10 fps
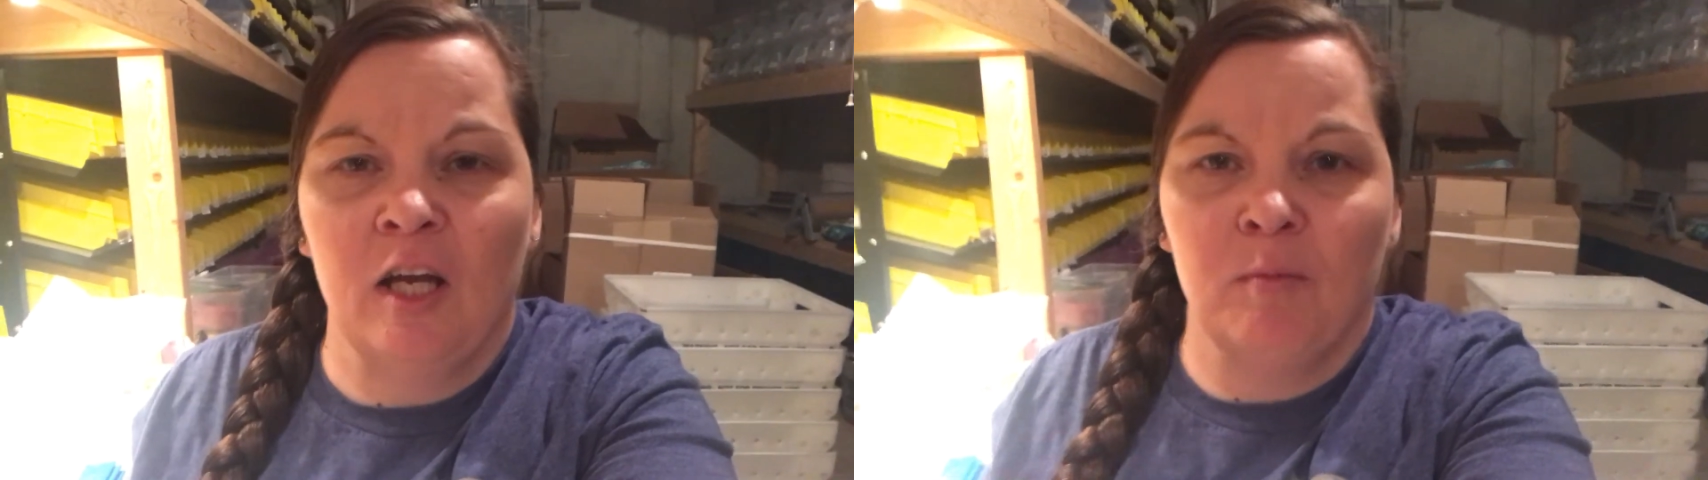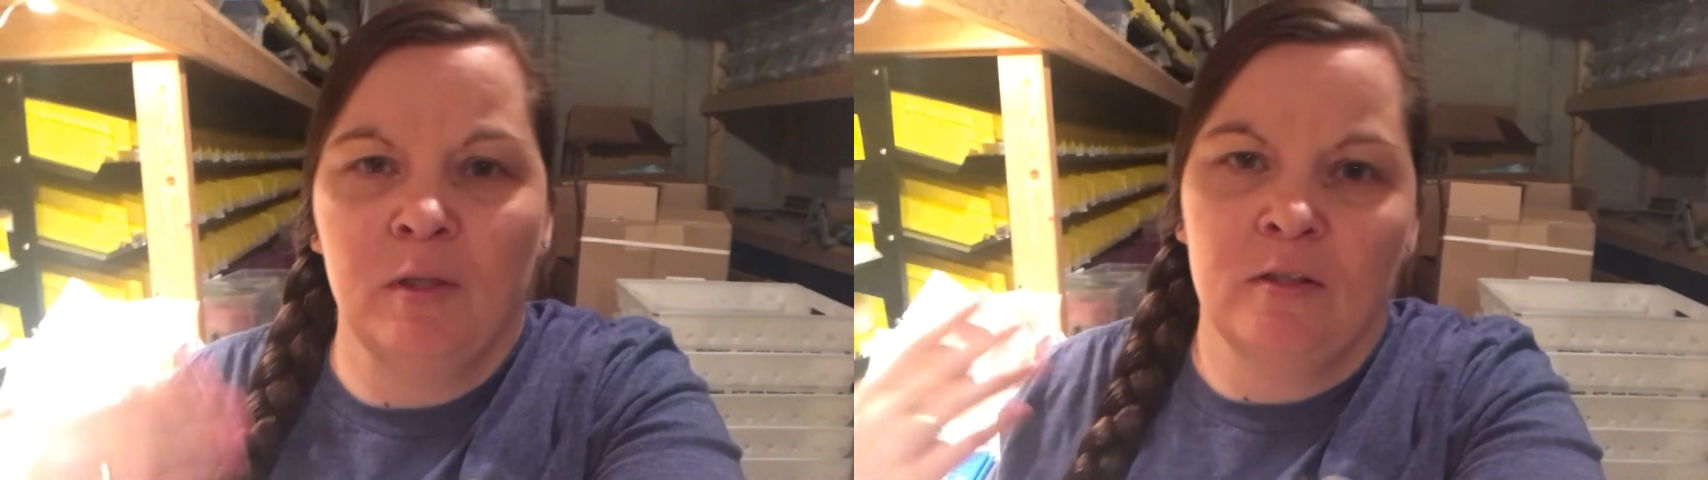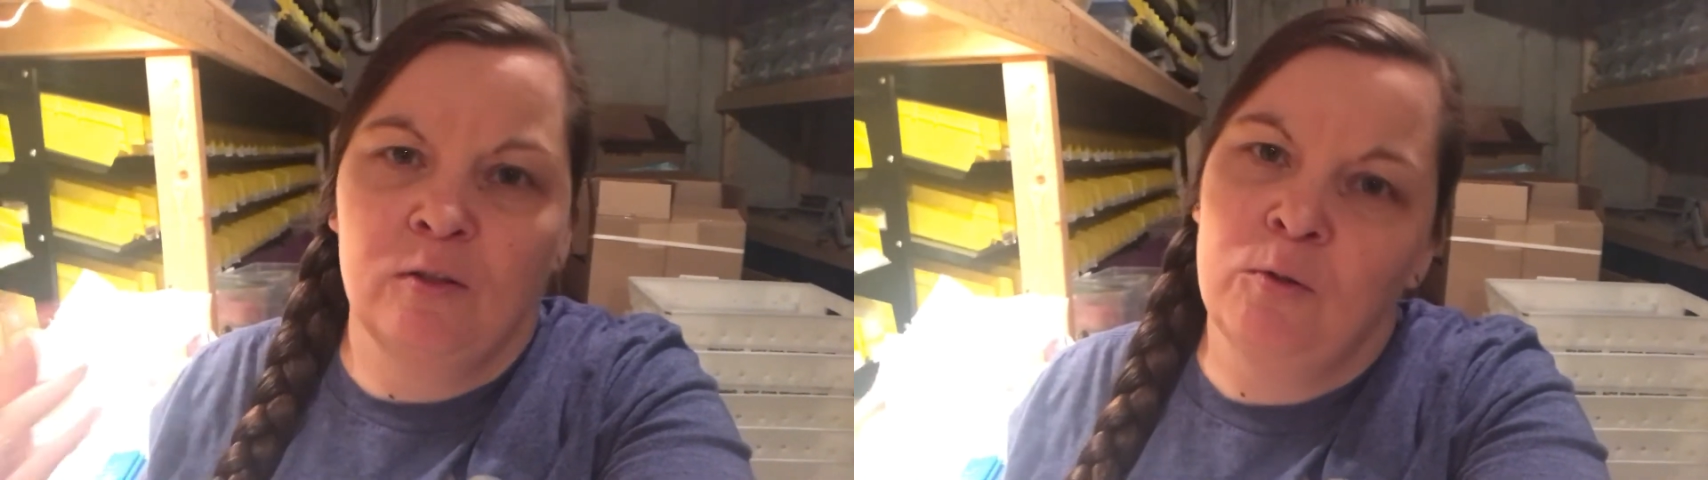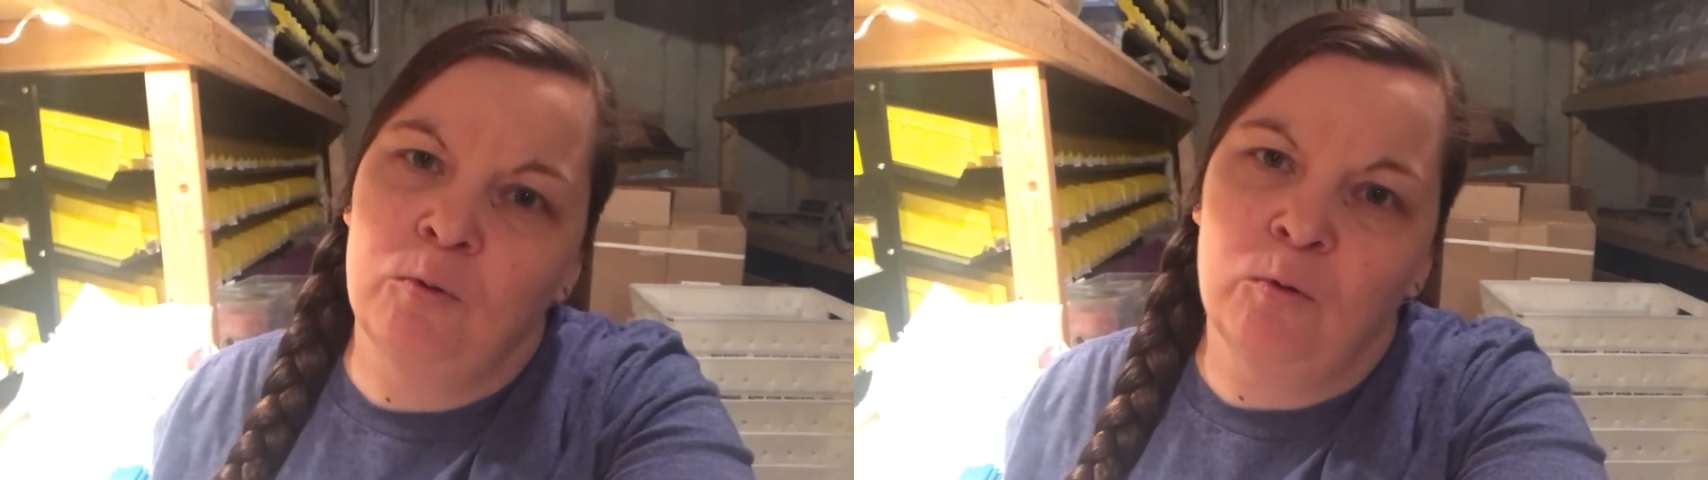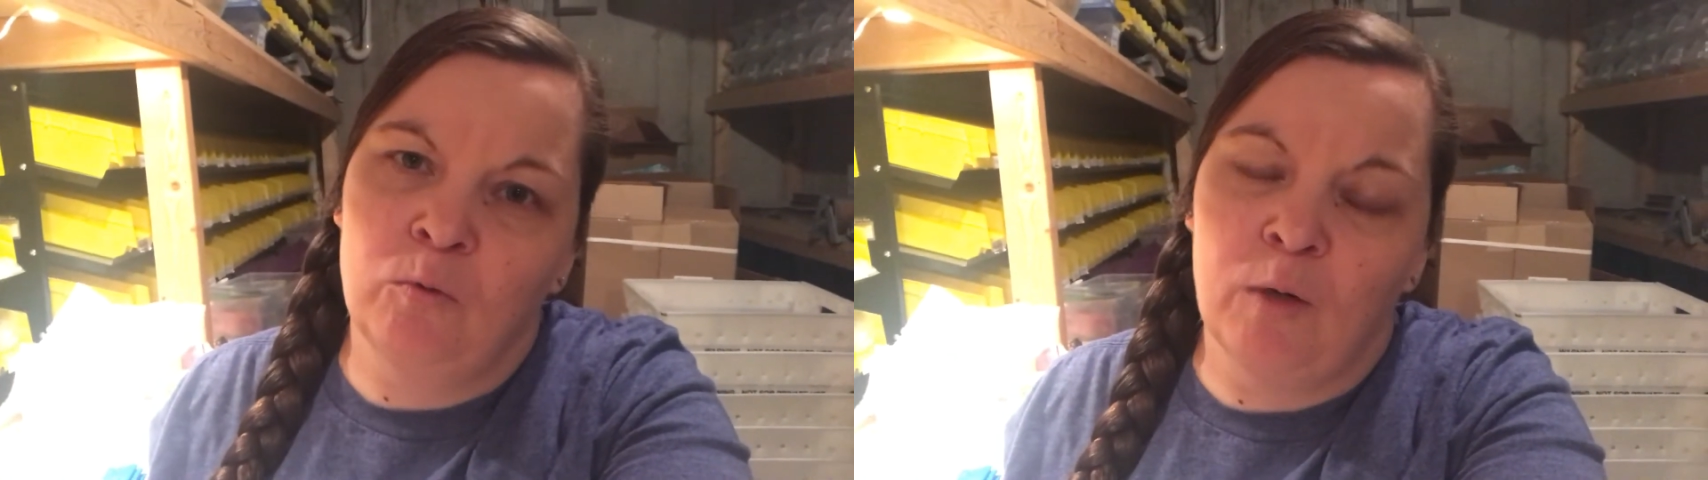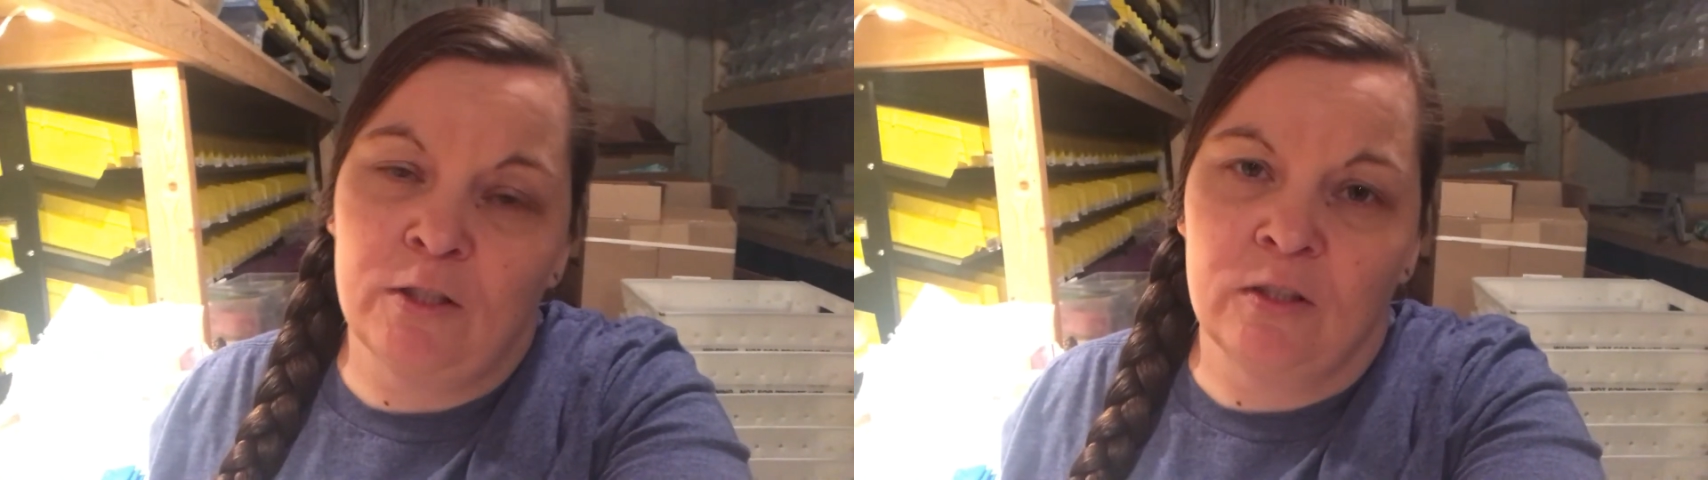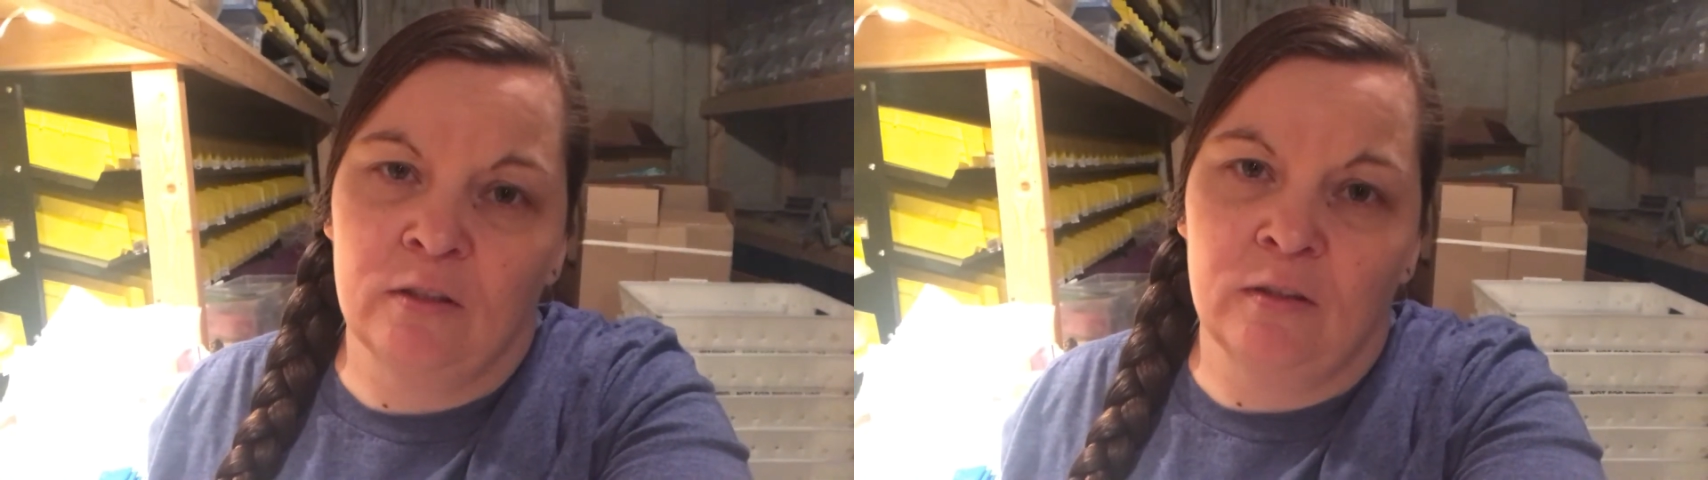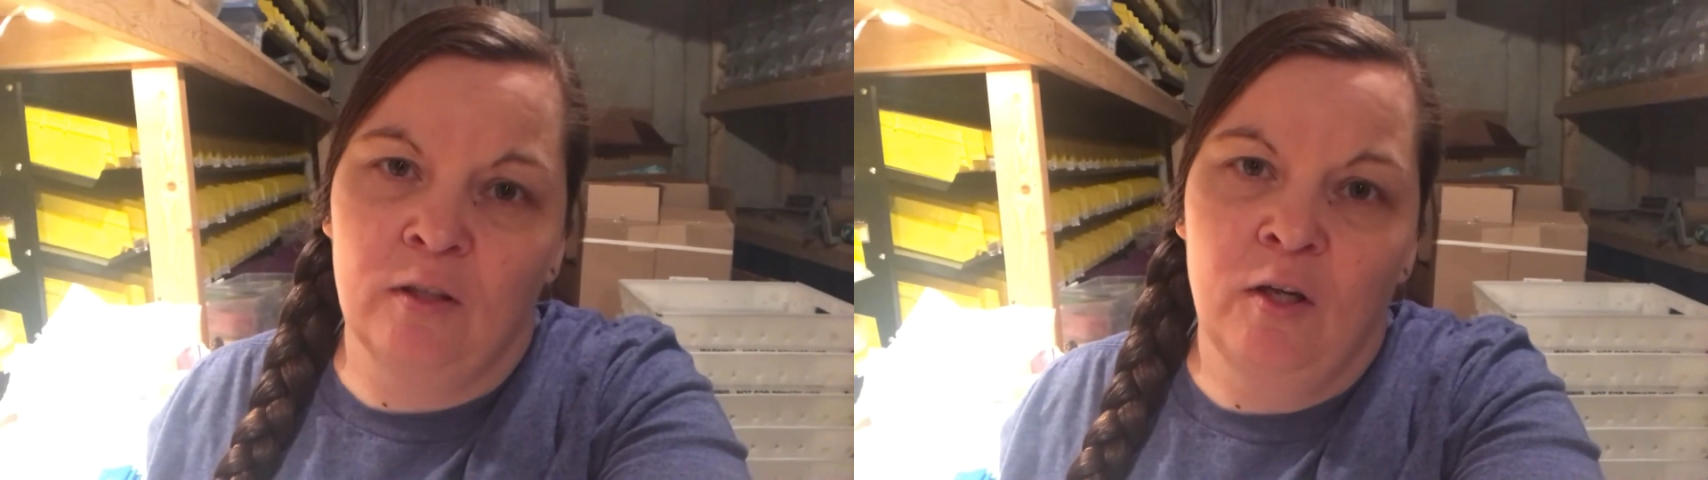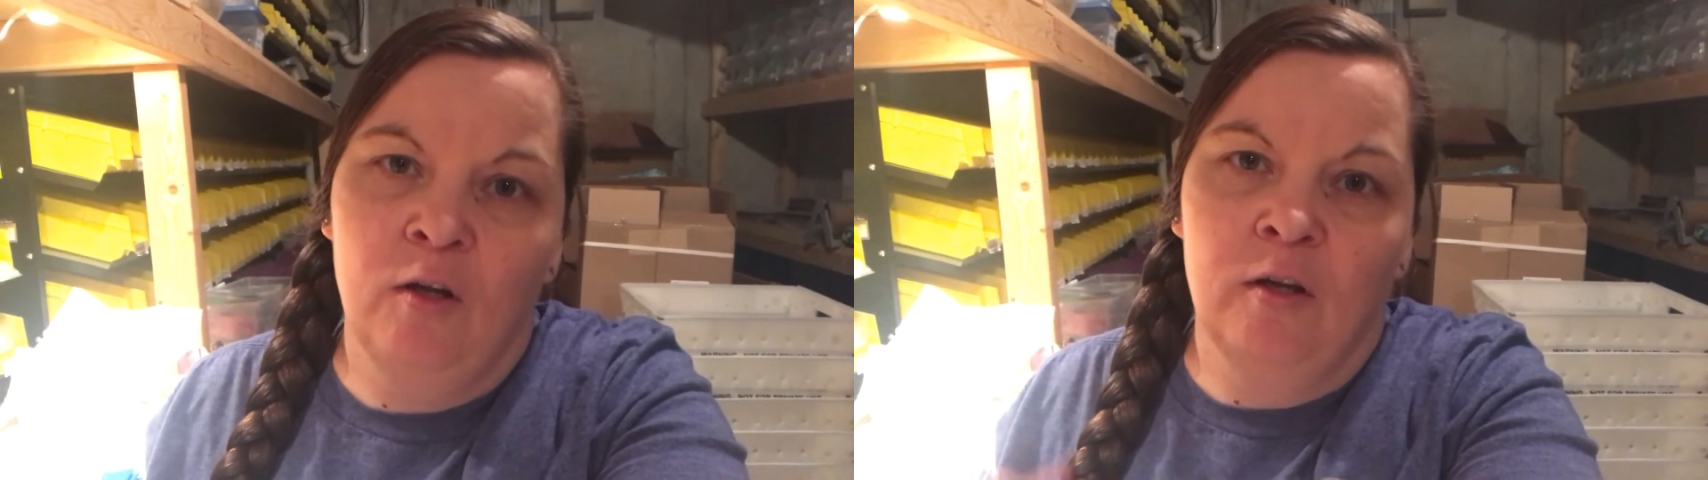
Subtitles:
I'm into watching